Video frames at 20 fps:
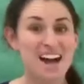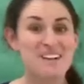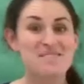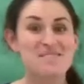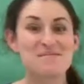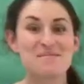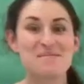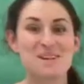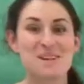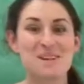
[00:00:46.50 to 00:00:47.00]

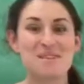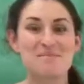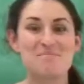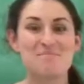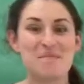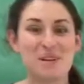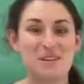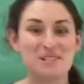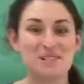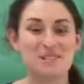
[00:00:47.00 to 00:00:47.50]
One of the
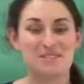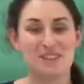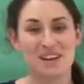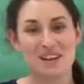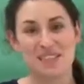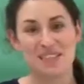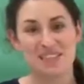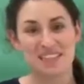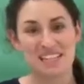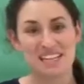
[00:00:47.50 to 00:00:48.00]
most
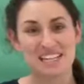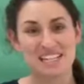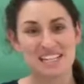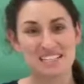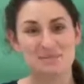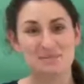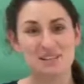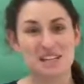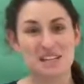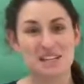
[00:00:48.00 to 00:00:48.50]
fun things,
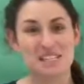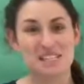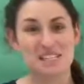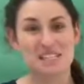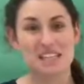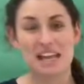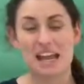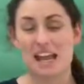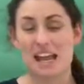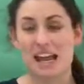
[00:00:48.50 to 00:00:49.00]
because
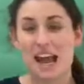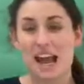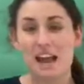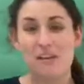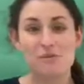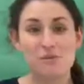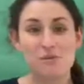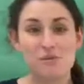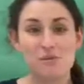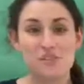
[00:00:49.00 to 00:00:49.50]

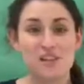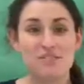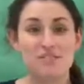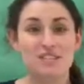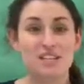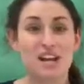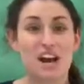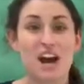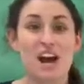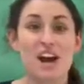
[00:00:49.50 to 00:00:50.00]
everyone loves
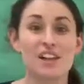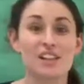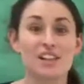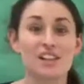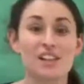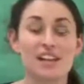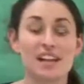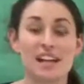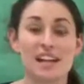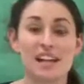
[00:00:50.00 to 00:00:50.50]
color.
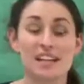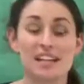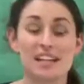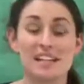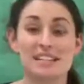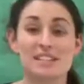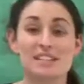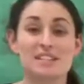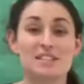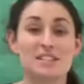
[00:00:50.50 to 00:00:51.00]
It is
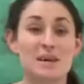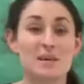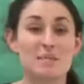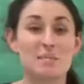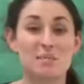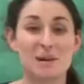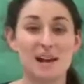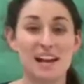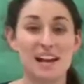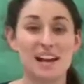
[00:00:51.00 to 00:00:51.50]
so
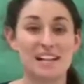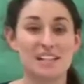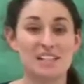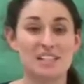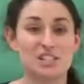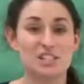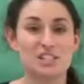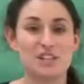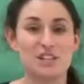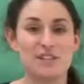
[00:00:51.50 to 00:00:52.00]
bright and
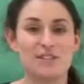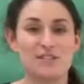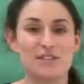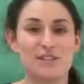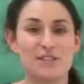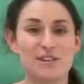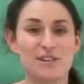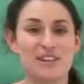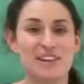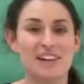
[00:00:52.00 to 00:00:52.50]

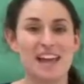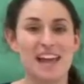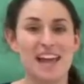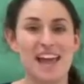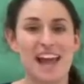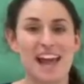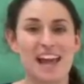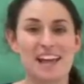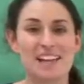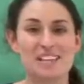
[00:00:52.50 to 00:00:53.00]
cheerful,
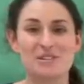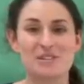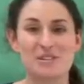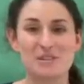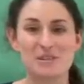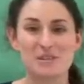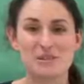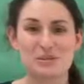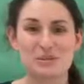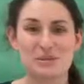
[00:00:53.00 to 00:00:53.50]
and you can
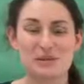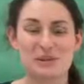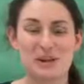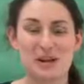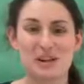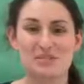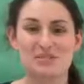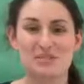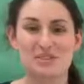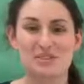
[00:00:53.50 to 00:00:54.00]
do a lot
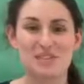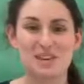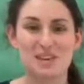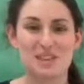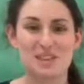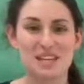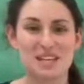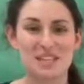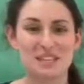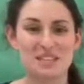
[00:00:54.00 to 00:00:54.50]
of different
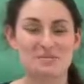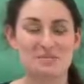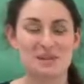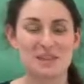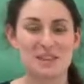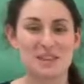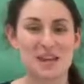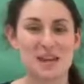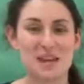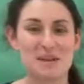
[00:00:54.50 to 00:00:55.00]
things with
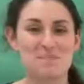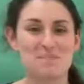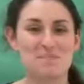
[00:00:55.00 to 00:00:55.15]
it.